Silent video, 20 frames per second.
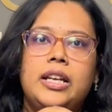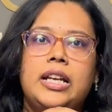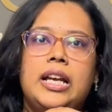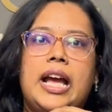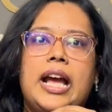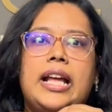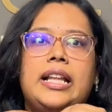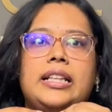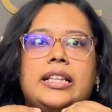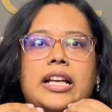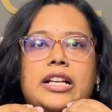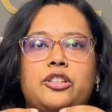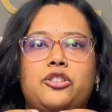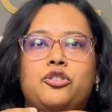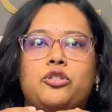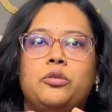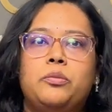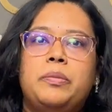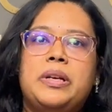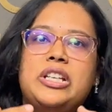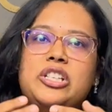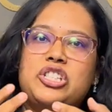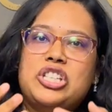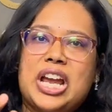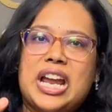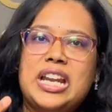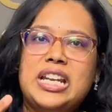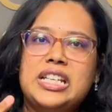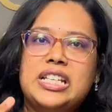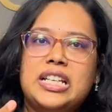and that should be
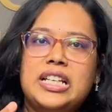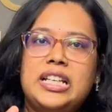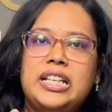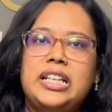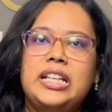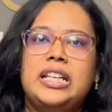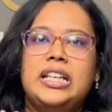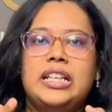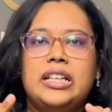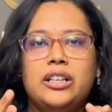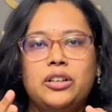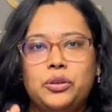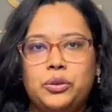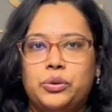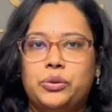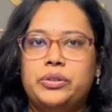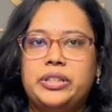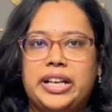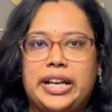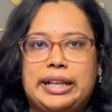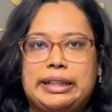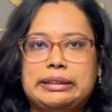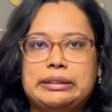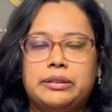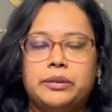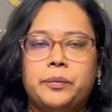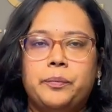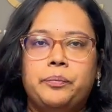generally in a good health.